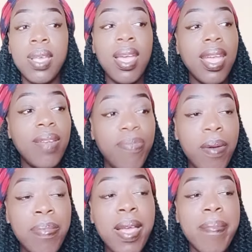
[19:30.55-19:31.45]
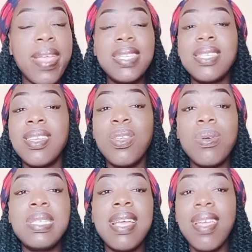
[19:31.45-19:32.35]
Inform them that you're
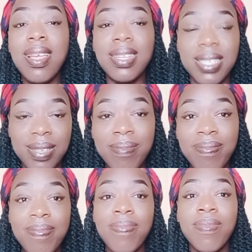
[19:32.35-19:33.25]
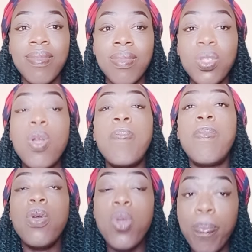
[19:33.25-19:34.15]
taking it,
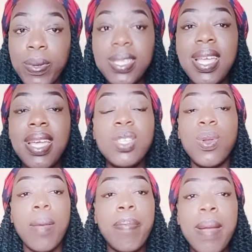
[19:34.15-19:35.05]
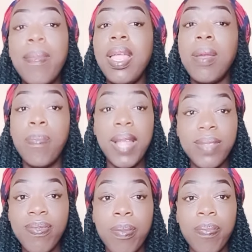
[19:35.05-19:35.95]
you're posting it on a public
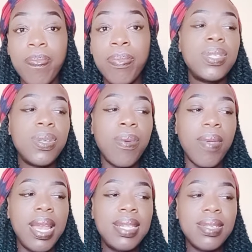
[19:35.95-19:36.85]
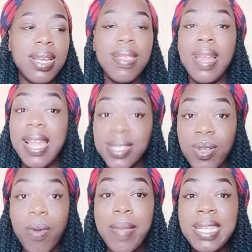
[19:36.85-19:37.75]
platform. So let's read the last
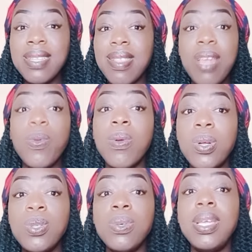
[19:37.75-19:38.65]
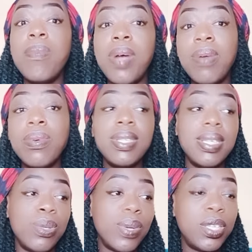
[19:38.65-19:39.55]
comment, then we go to Deemwango's
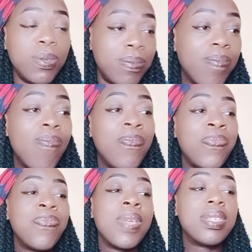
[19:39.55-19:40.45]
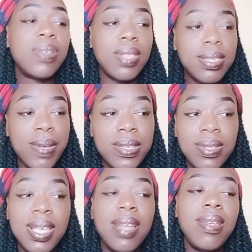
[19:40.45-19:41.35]
situation. So this person
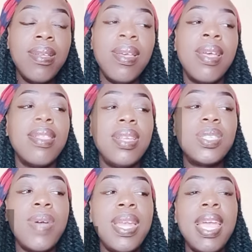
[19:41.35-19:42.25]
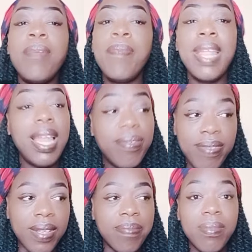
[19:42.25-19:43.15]
said, this one had me
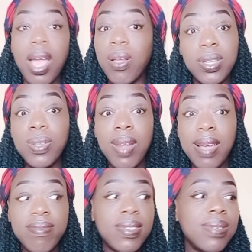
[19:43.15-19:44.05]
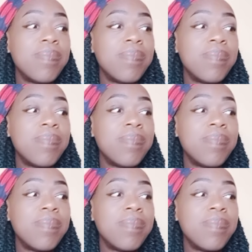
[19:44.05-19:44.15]
laughing. I also laughed.